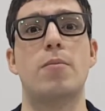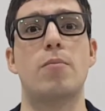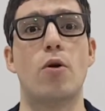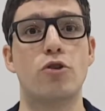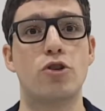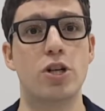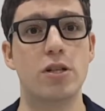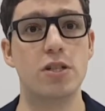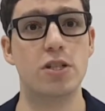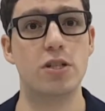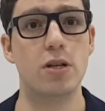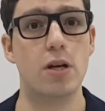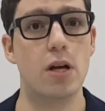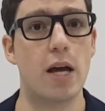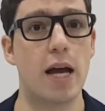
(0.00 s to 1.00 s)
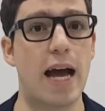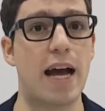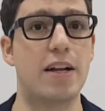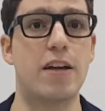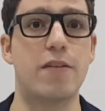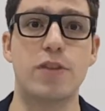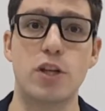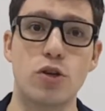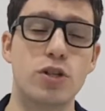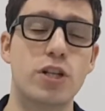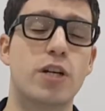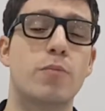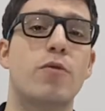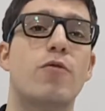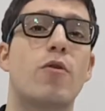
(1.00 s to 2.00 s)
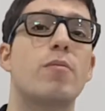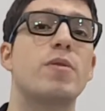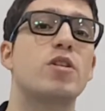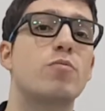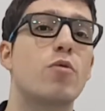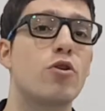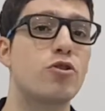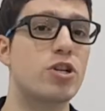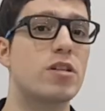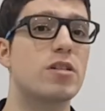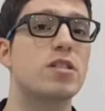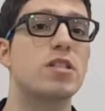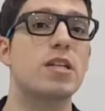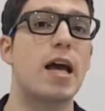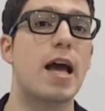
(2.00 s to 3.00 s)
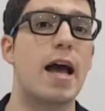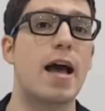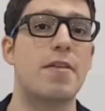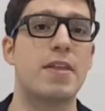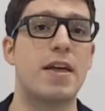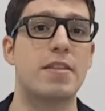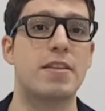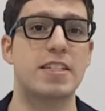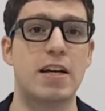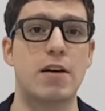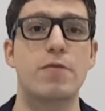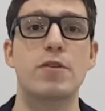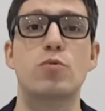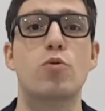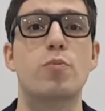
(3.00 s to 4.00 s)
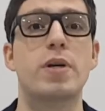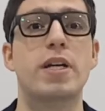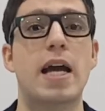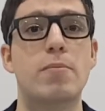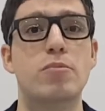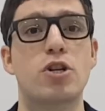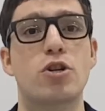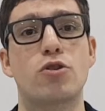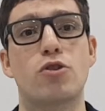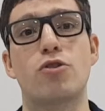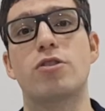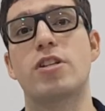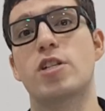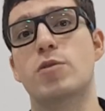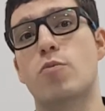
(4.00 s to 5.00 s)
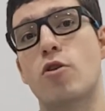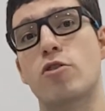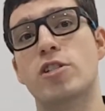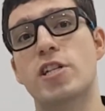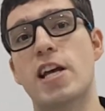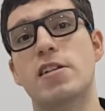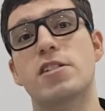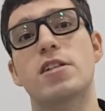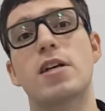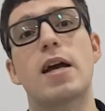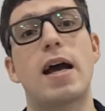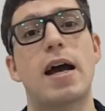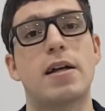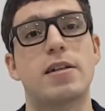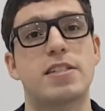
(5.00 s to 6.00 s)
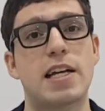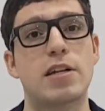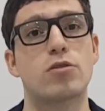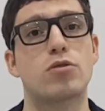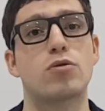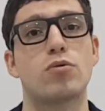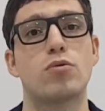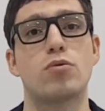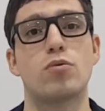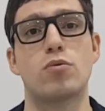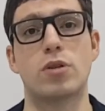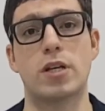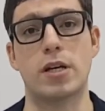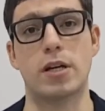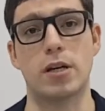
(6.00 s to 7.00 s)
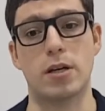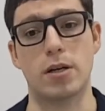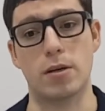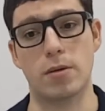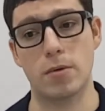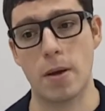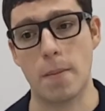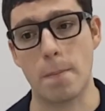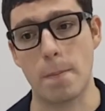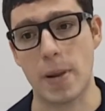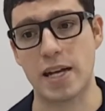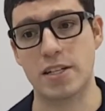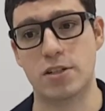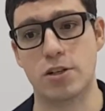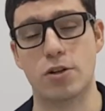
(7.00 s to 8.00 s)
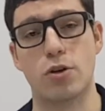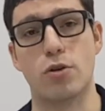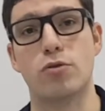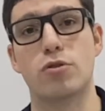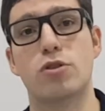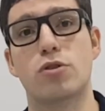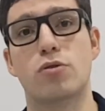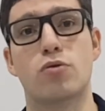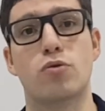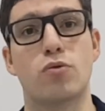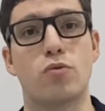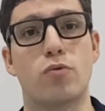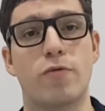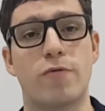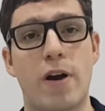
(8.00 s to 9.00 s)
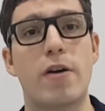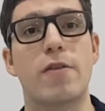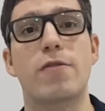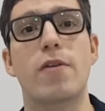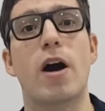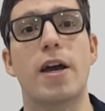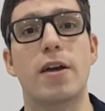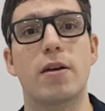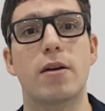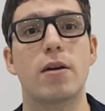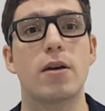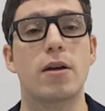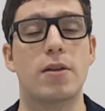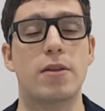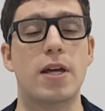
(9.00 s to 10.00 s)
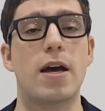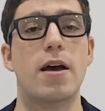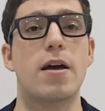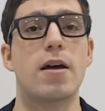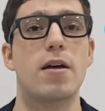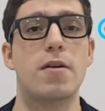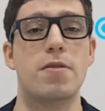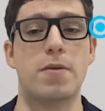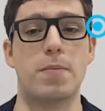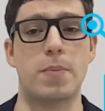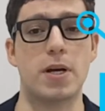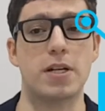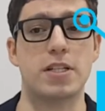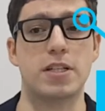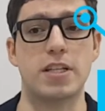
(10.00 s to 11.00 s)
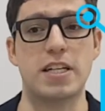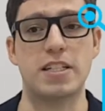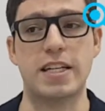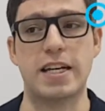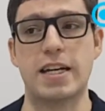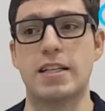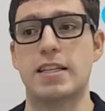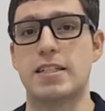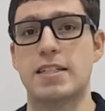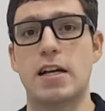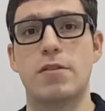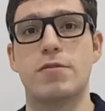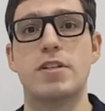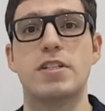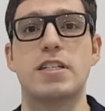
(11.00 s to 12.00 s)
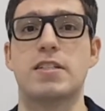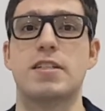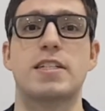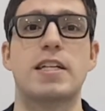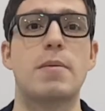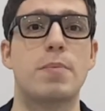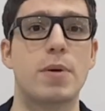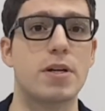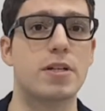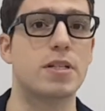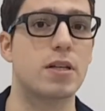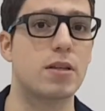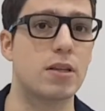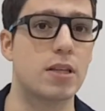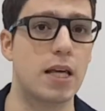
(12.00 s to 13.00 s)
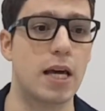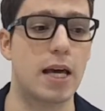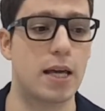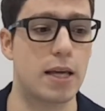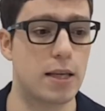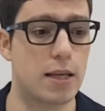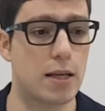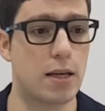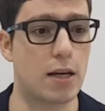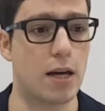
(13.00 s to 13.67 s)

motions, and if the user can perform these motions, then selfies will be captured during this process and sent to the master nodes to verify that the person that is taking the selfies is the same person that